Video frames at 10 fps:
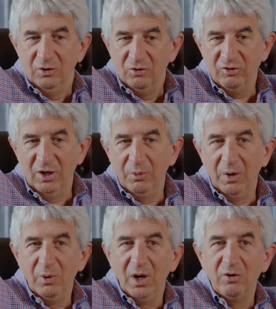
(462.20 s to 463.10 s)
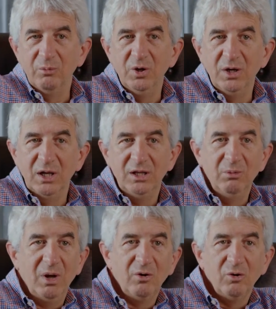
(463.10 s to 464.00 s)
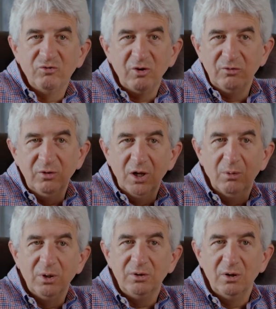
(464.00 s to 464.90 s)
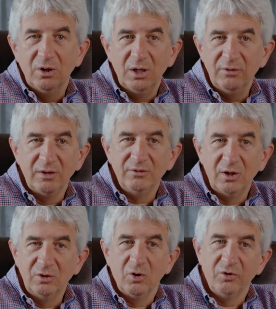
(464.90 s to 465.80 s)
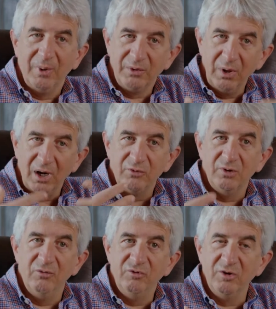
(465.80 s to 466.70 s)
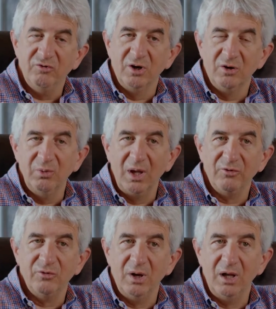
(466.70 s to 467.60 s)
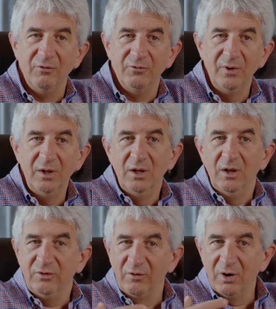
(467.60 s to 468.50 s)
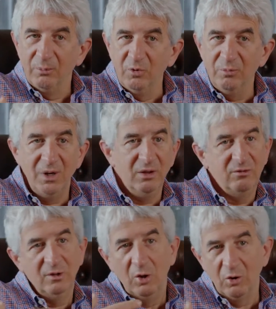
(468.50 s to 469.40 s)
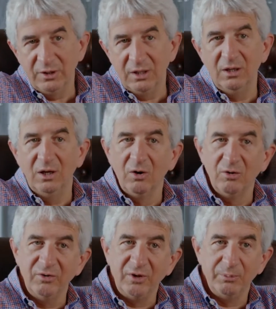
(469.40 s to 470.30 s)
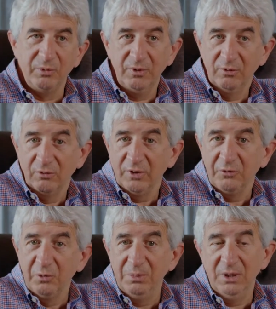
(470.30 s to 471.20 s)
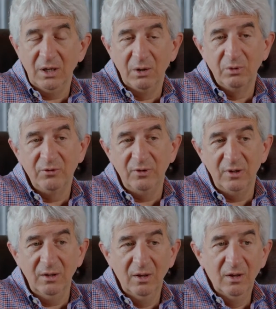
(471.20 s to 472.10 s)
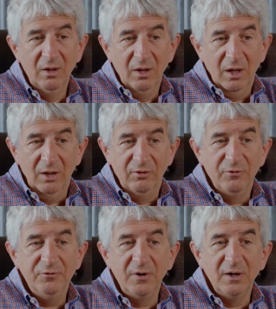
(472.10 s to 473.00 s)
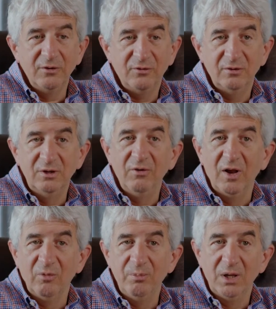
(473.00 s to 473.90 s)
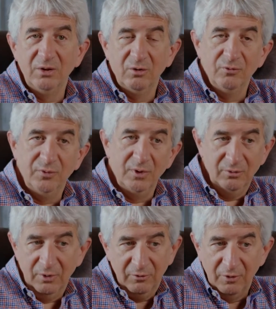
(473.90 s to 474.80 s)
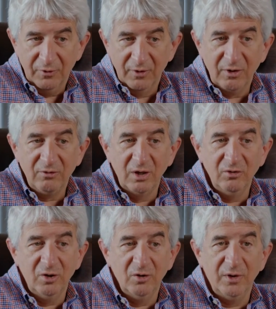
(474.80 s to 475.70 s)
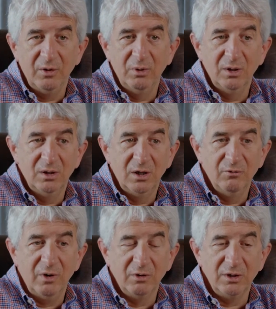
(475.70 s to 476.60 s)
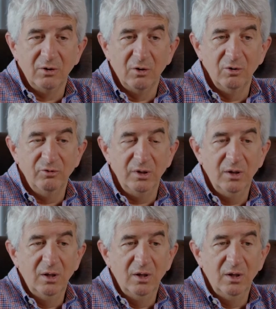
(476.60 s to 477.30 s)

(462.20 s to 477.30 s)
usually when we are communicating, we are not just, you know, what the head that talks, but we also have gestures, we also have several movements, nodding, and all these type of things. So that would be, I would see, at the first development of, as the first extension of our technology.